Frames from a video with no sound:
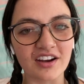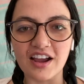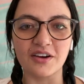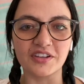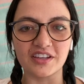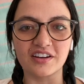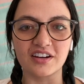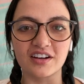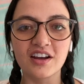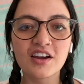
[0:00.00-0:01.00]
They're out
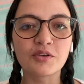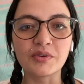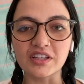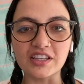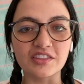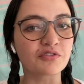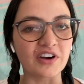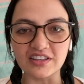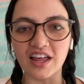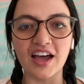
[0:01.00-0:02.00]
here, really the
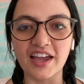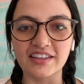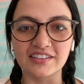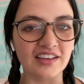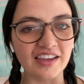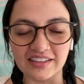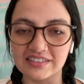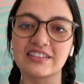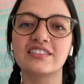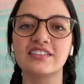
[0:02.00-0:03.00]
front lines
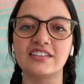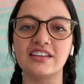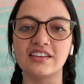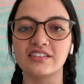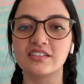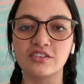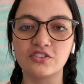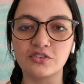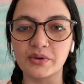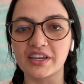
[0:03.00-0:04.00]
against this disease,
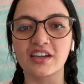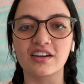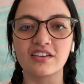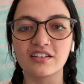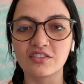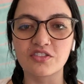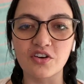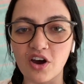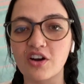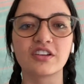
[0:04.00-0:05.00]
doing
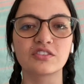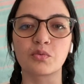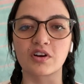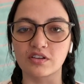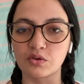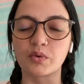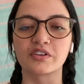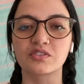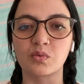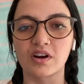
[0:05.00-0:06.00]
the hardest work, the
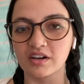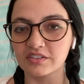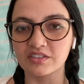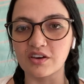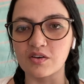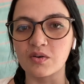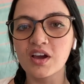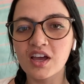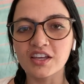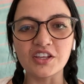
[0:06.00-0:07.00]
worst work. So,
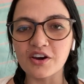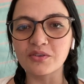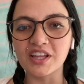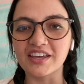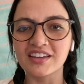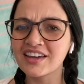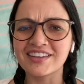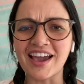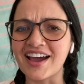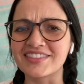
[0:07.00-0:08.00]
you know, like,
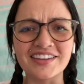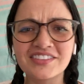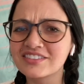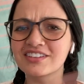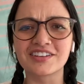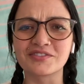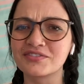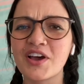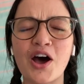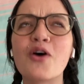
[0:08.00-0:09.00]
yeah, they
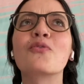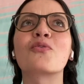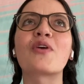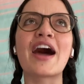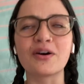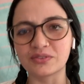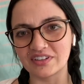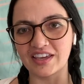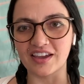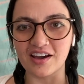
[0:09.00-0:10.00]
deserve a
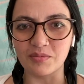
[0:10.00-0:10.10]
rousing